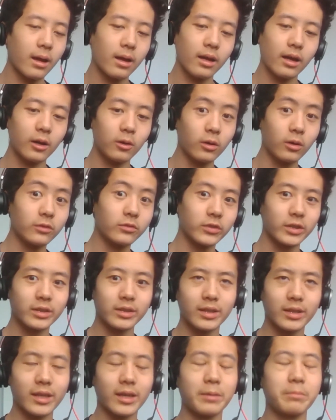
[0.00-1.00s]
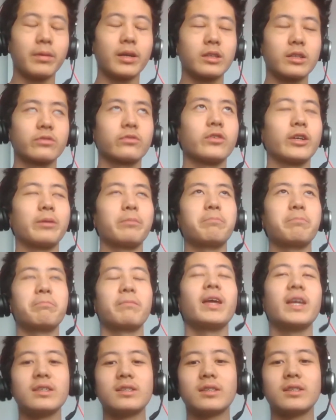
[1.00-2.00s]
However, it makes for an
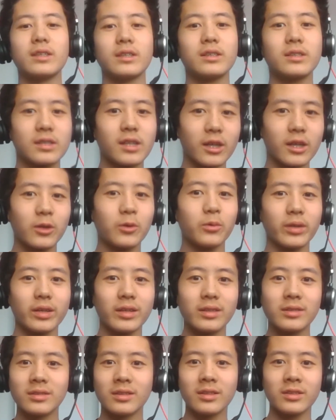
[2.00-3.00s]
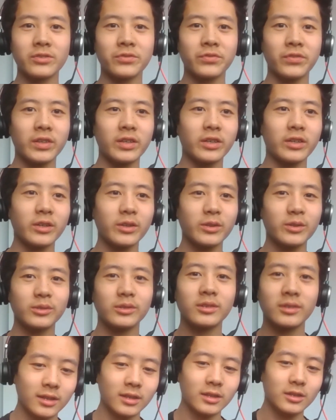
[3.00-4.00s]
amazing segue into this video.
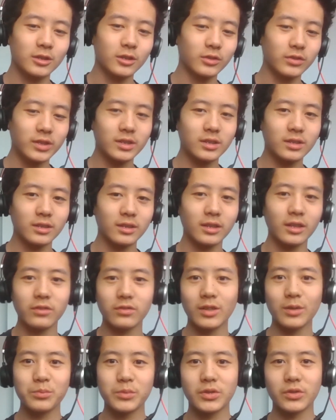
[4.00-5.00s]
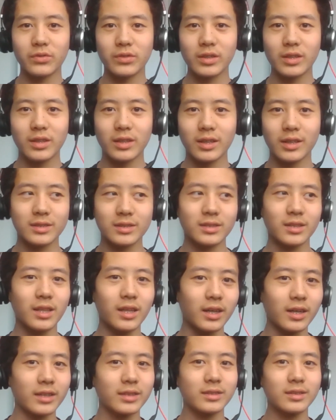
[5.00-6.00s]
So recently I've come to realize
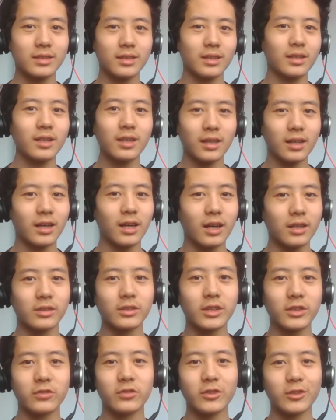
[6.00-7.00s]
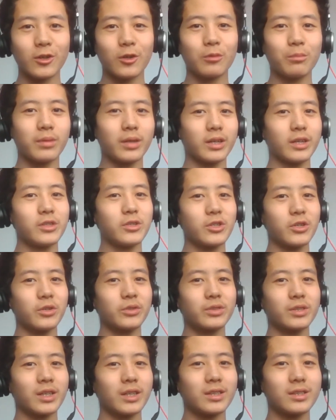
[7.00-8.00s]
that I don't even know what my intro
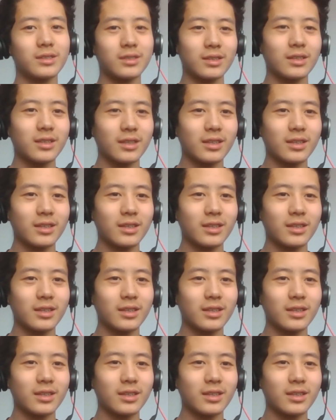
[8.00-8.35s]
says.